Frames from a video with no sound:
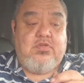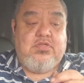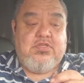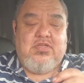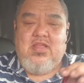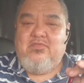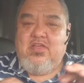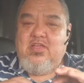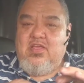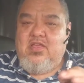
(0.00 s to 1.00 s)
which is kind of
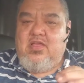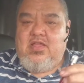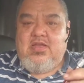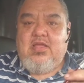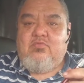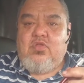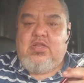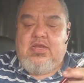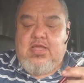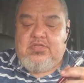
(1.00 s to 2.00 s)
a
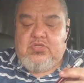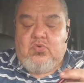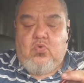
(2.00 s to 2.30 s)
really nice